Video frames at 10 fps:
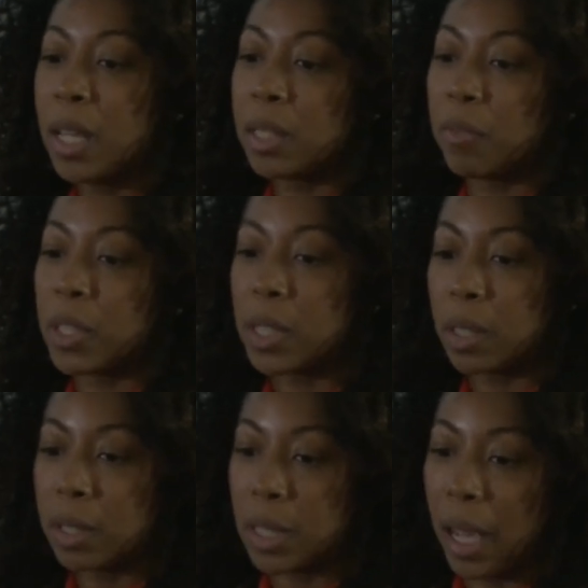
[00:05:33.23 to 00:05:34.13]
to
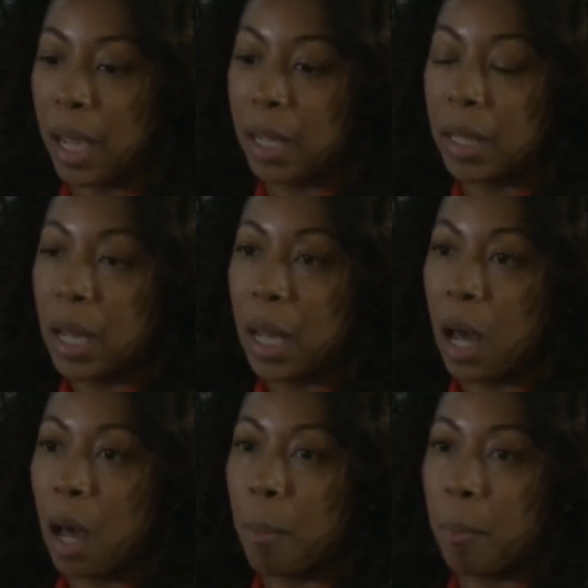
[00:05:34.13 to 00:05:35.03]
facilitate
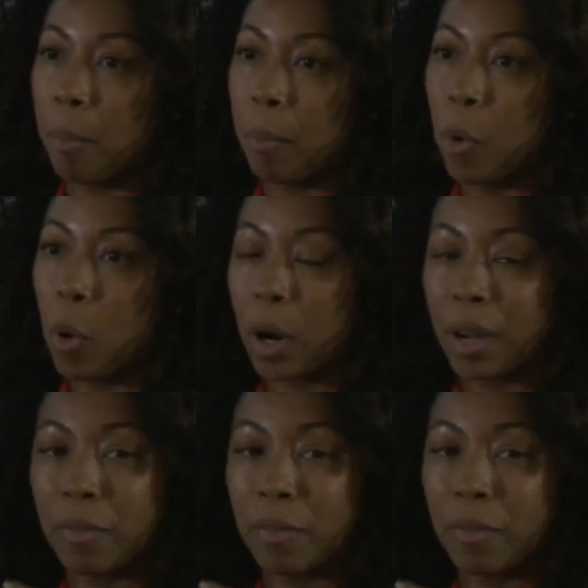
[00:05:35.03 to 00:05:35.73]
more